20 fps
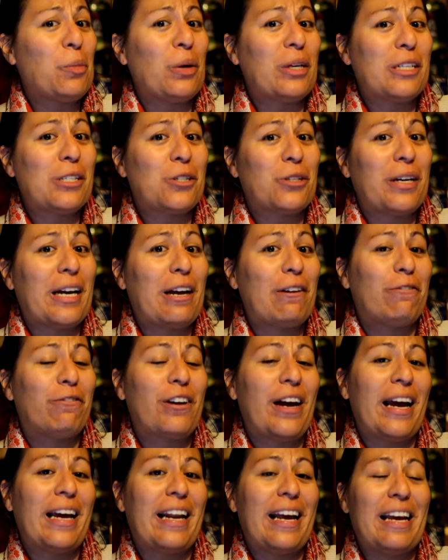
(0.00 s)
you want to try a
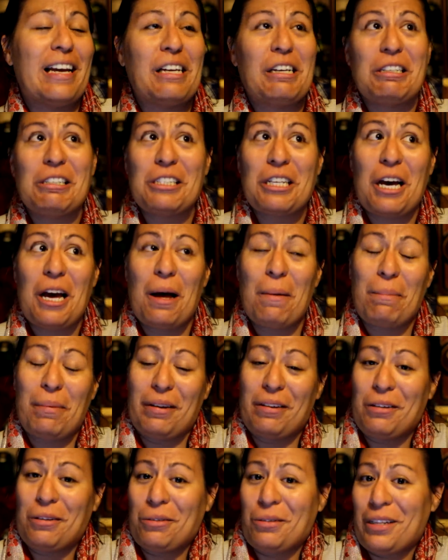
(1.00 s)
fried egg on top.
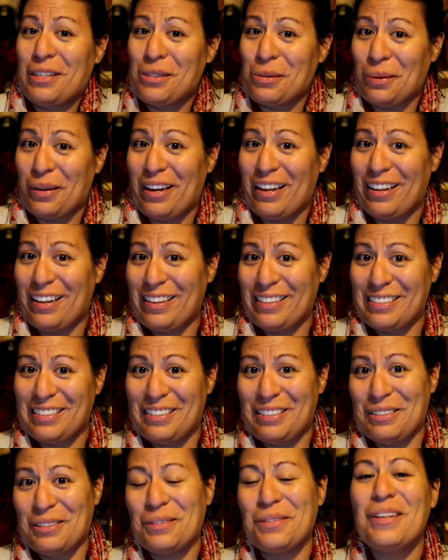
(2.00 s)
I don't know, that's what I like
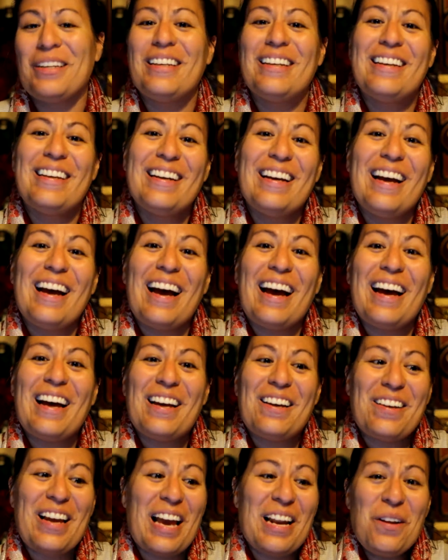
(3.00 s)
to do.
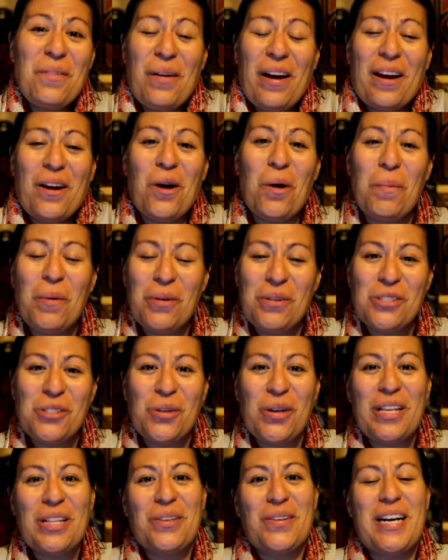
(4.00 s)
Anyway, I hope you
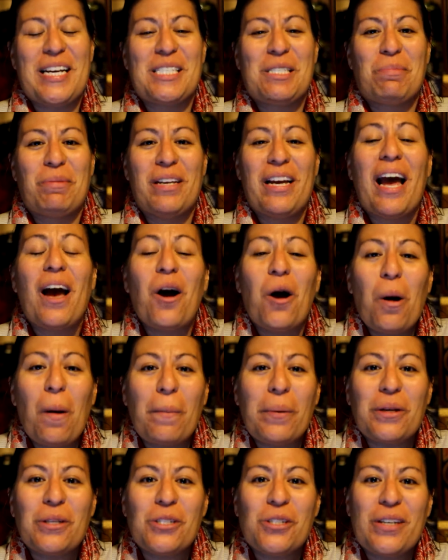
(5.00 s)
enjoy the recipe. I
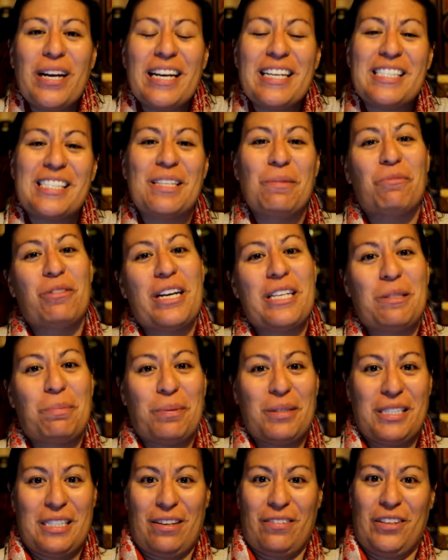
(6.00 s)
hope you'll try some
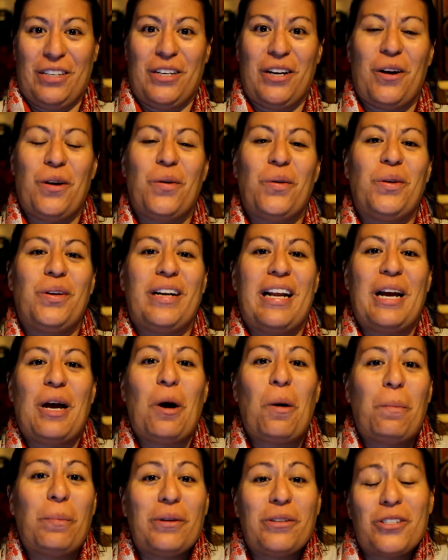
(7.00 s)
recipes of your own, and I
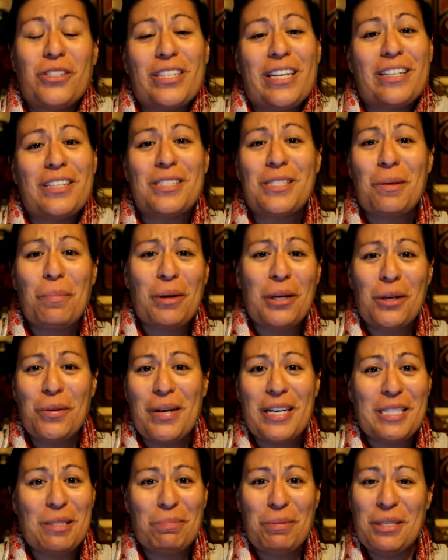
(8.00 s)
hope you'll share some of
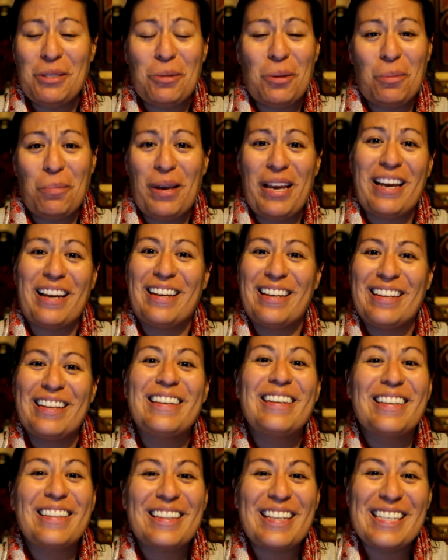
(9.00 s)
your recipes with me.
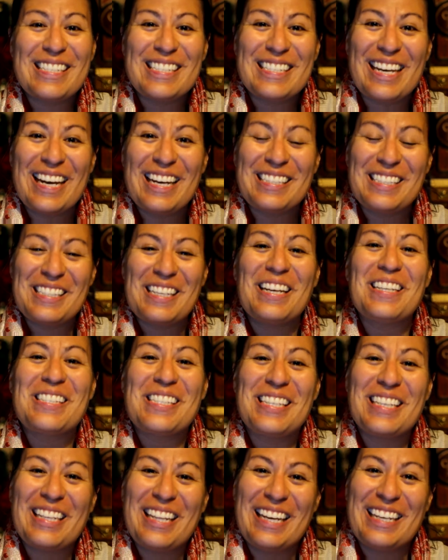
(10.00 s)
Thanks, guys. I'll
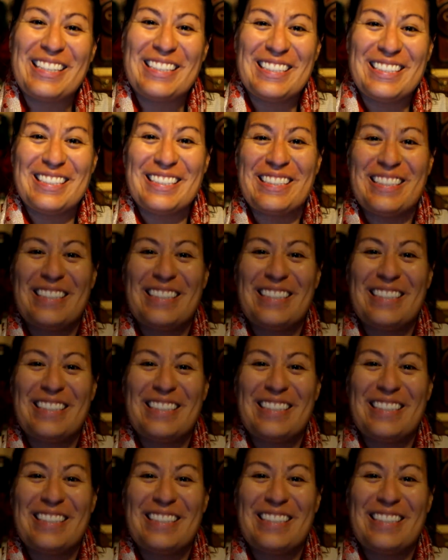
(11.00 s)
see you later.